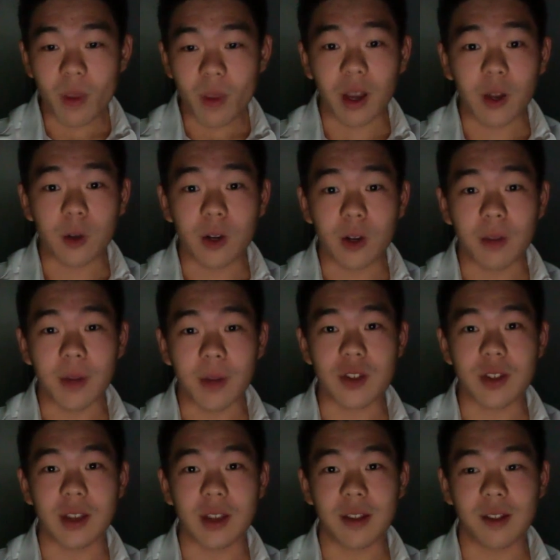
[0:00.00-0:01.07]
I don't know how
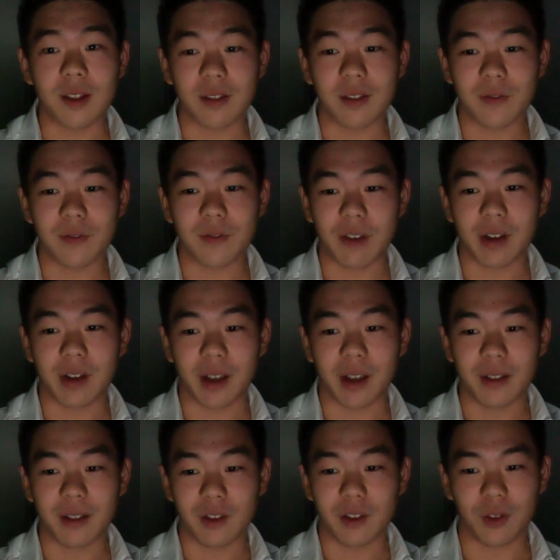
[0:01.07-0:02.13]
much that is in
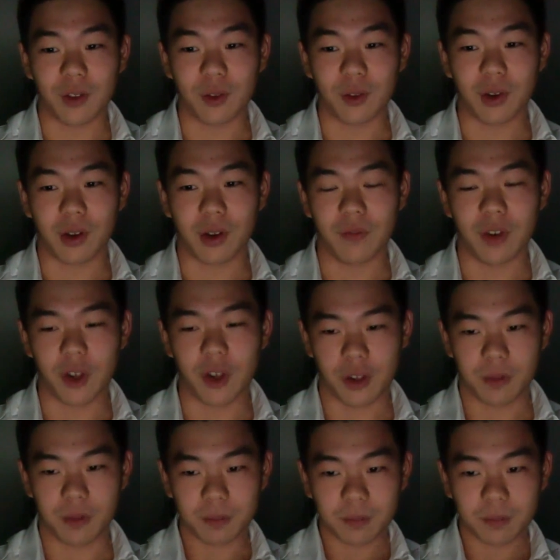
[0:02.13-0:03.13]
Fahrenheit. You have to do the conversion.